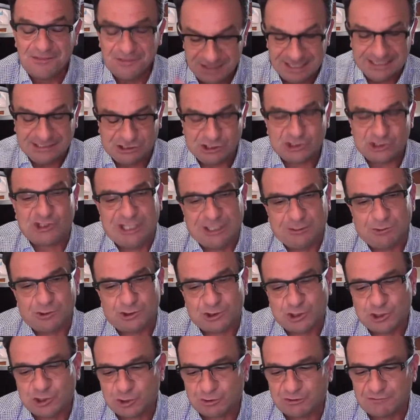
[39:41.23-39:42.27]
it
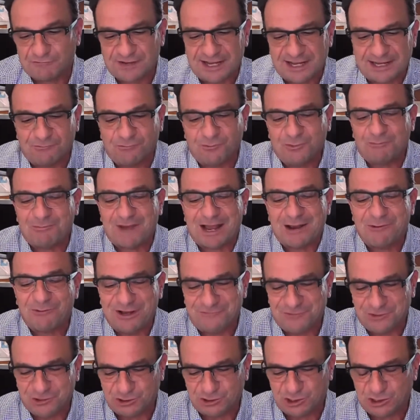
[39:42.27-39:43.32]
distinguishes your event. My
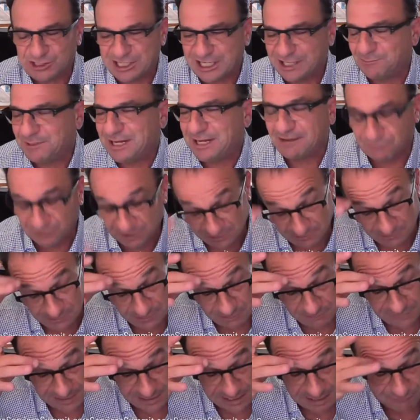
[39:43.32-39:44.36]
wife used to say to me every
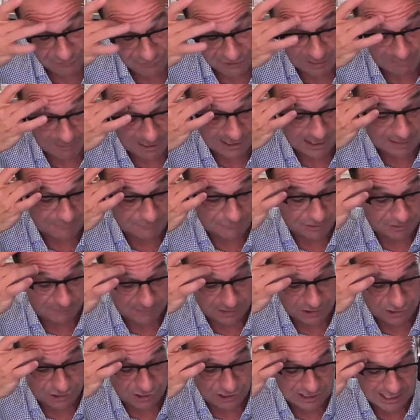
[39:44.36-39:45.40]
time I left for an
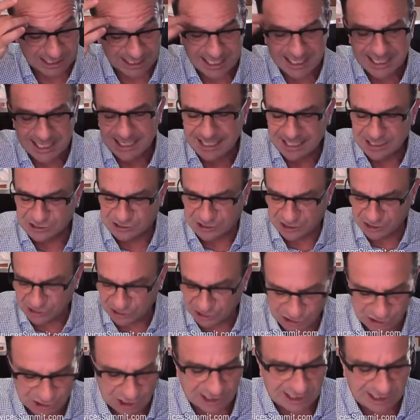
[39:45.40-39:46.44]
event, she'd say, "Is this the
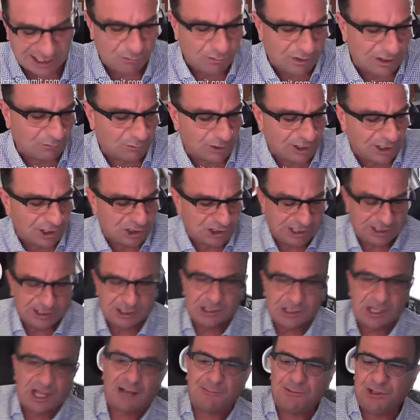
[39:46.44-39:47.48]
sucky one where you sit in the
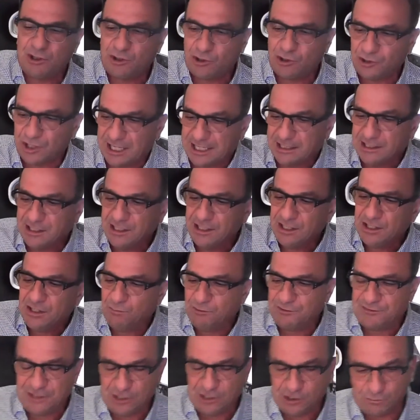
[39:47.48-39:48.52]
lobby all night
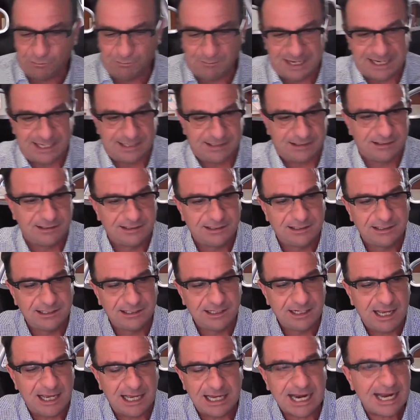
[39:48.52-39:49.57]
with the old man?"
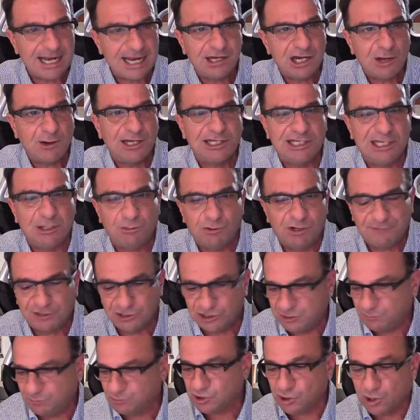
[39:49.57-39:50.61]
And I had no idea what
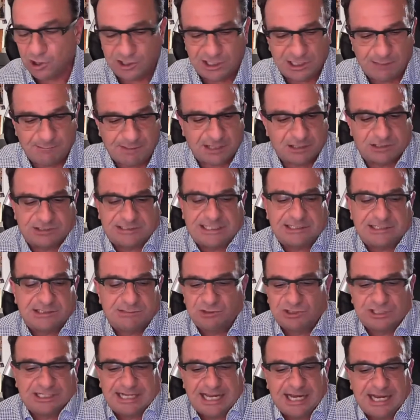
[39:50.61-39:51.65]
event she was talking about, because that
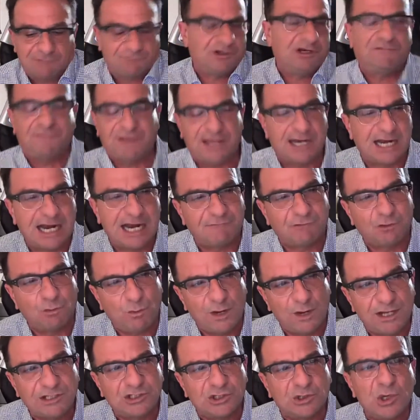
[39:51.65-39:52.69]
was like every event I ever
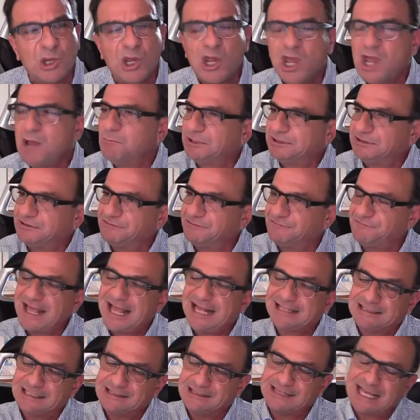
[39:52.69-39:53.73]
went to. But the
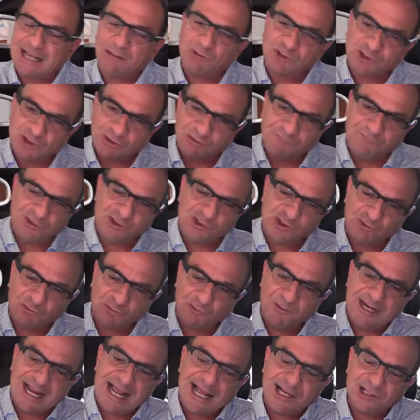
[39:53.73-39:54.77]
fact that was her visceral
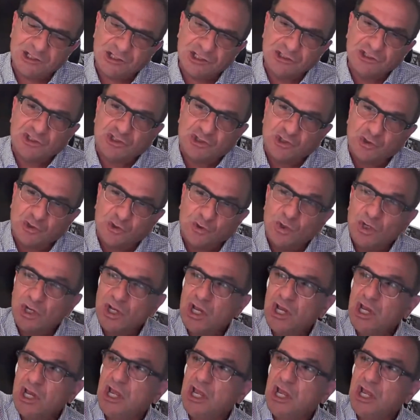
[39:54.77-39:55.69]
reaction to